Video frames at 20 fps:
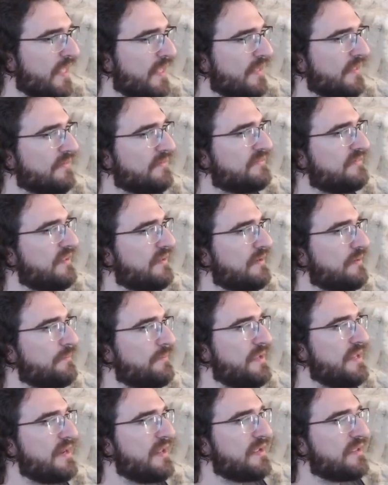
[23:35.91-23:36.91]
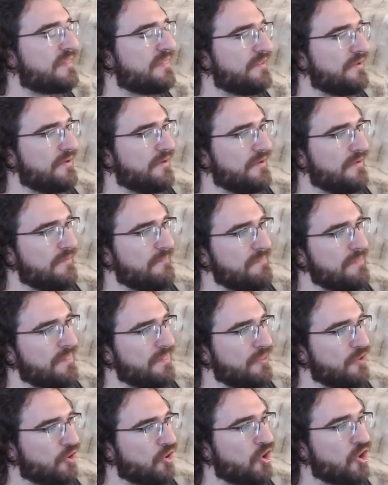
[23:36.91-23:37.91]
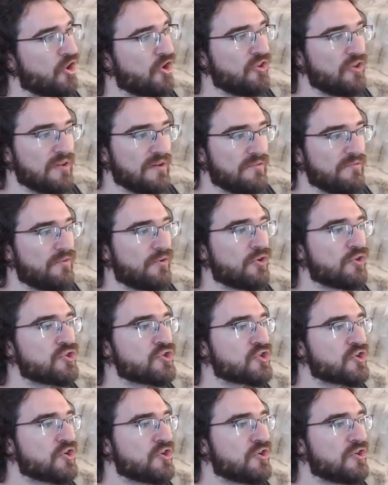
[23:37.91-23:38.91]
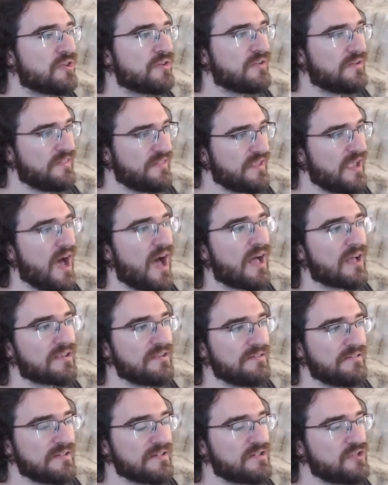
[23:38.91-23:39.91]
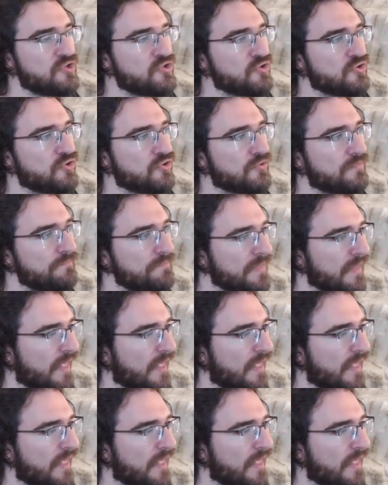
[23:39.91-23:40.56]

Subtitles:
tell me like the kernel version, the architecture.